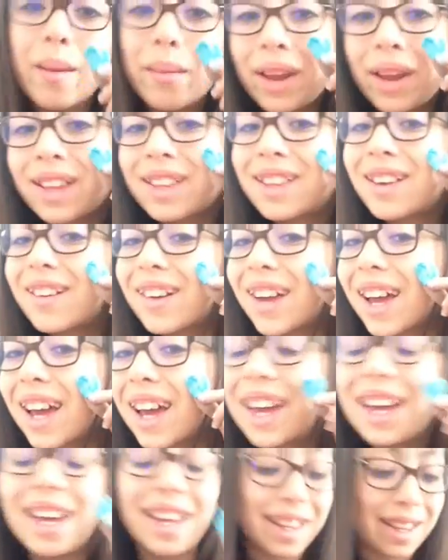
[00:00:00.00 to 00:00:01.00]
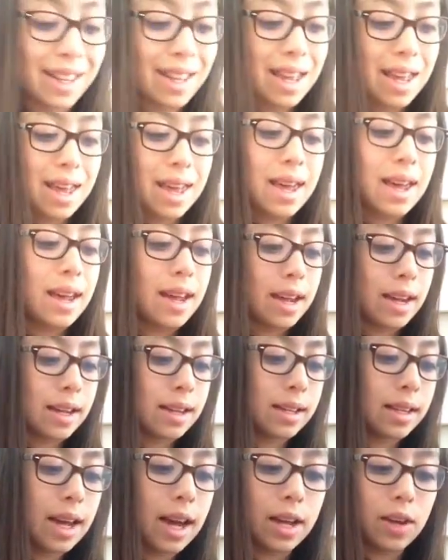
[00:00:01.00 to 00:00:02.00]
That's okay.
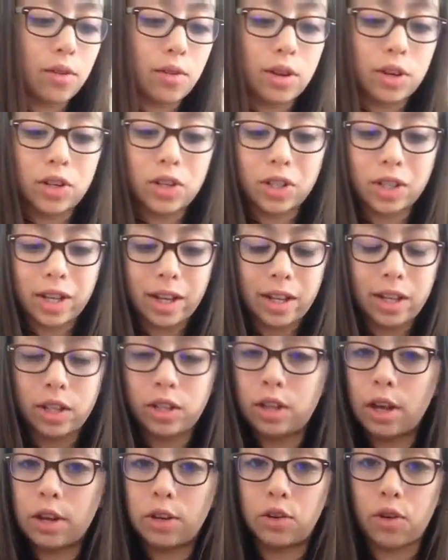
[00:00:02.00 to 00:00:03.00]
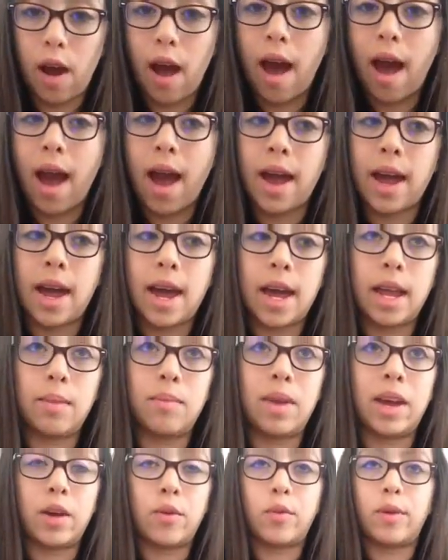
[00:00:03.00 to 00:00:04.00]
And yeah, you can just let this dry
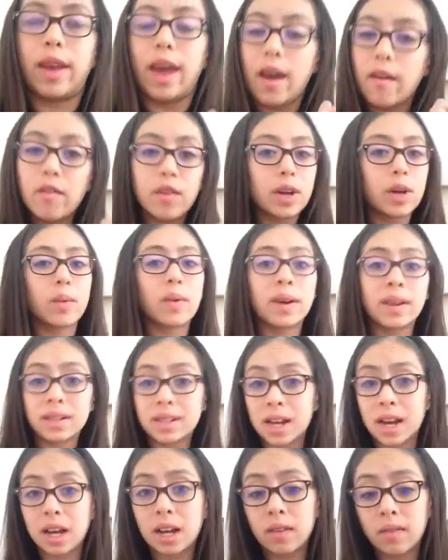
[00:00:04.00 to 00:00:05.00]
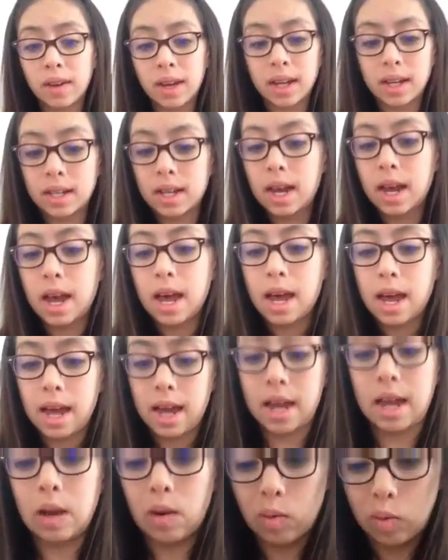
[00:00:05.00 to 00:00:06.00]
and make whatever you want out of it.
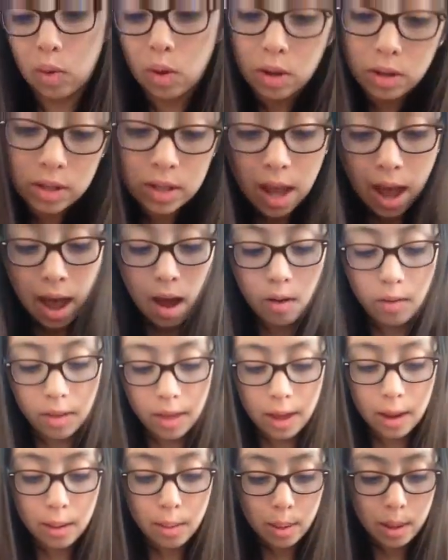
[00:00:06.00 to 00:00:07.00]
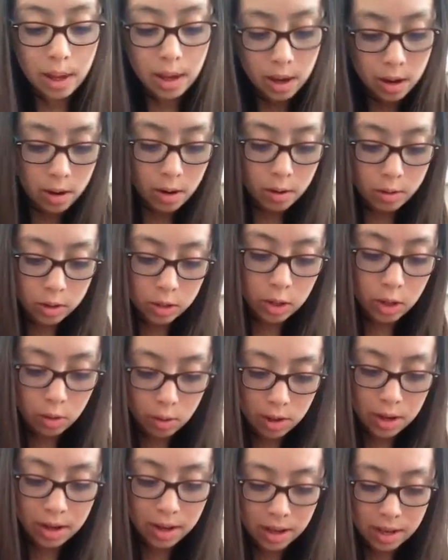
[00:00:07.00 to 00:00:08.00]
It rolls out like Play-Doh, so
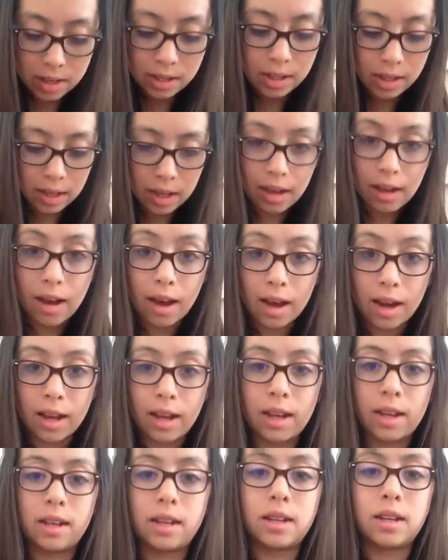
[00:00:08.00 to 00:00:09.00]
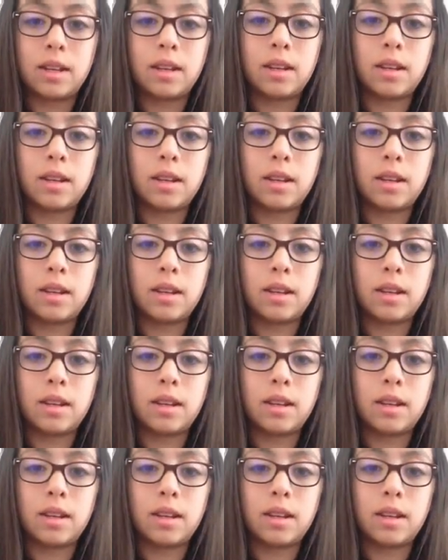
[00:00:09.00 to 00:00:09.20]
you can easily cut it.